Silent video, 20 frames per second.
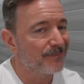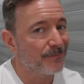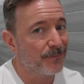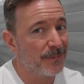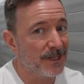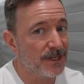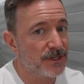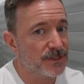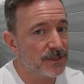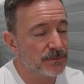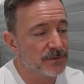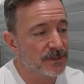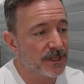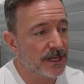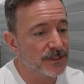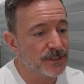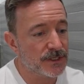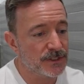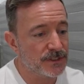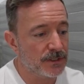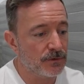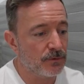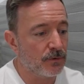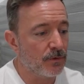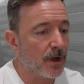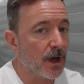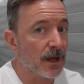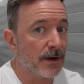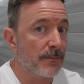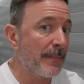beIN eSIM is nice because it
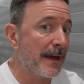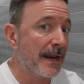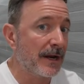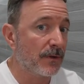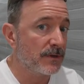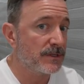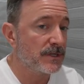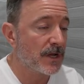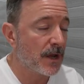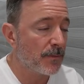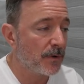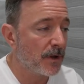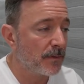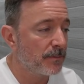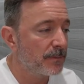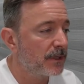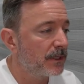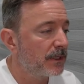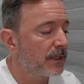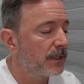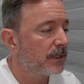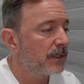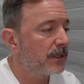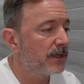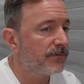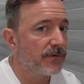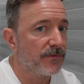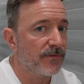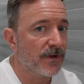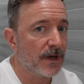will automatically top up
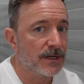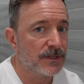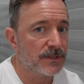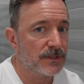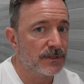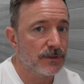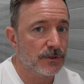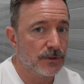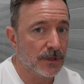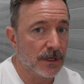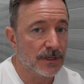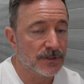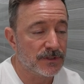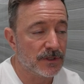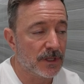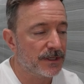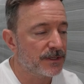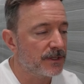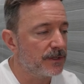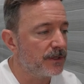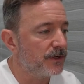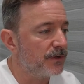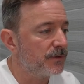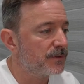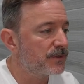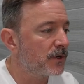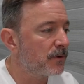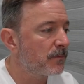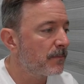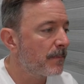if you've got it selected to do
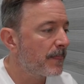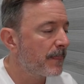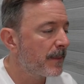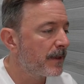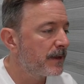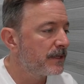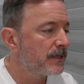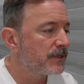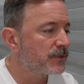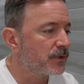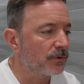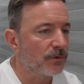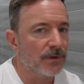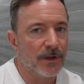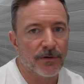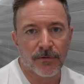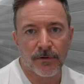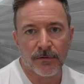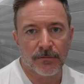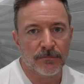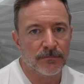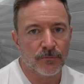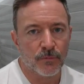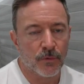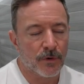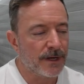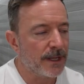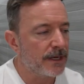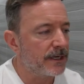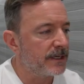so. So you'll never
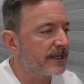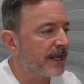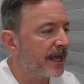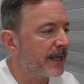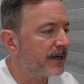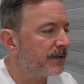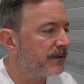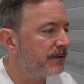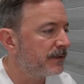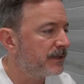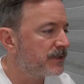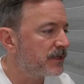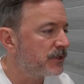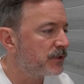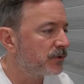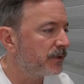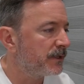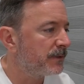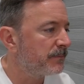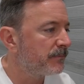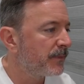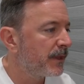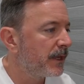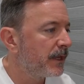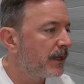run out of data, essentially.